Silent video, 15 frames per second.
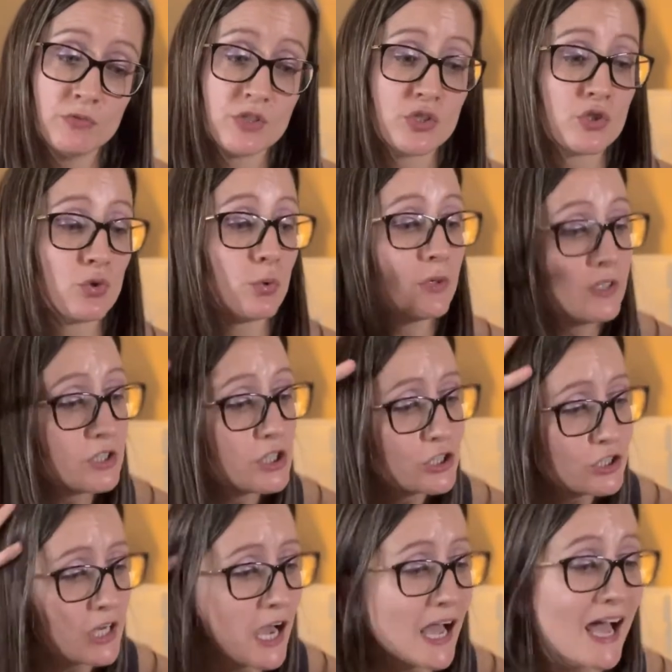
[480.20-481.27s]
restores
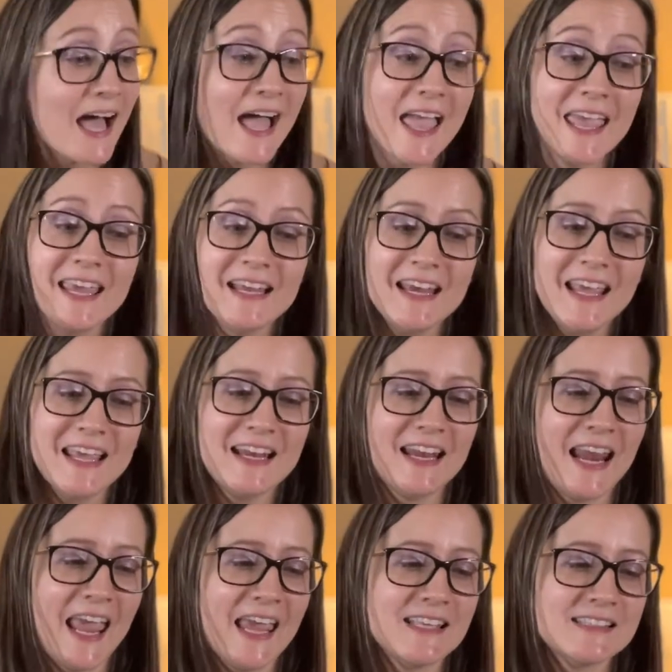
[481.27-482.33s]
shine, and
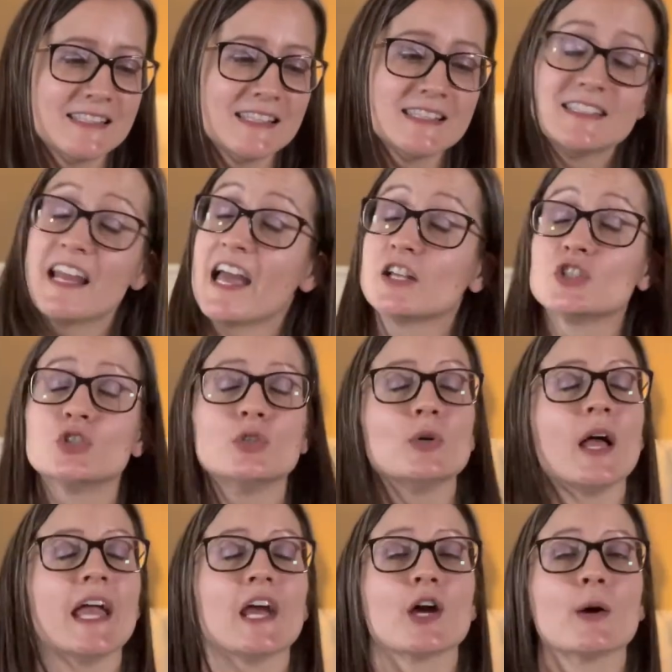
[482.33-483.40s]
enhances natural
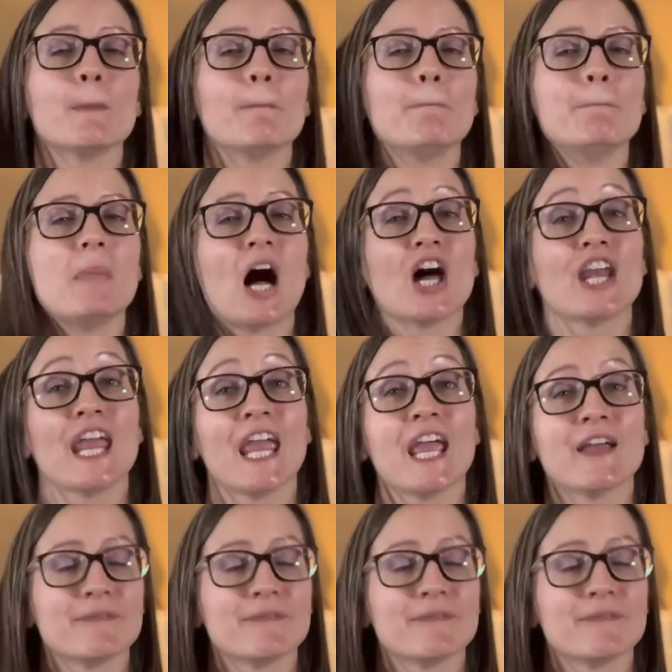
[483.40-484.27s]
hair body.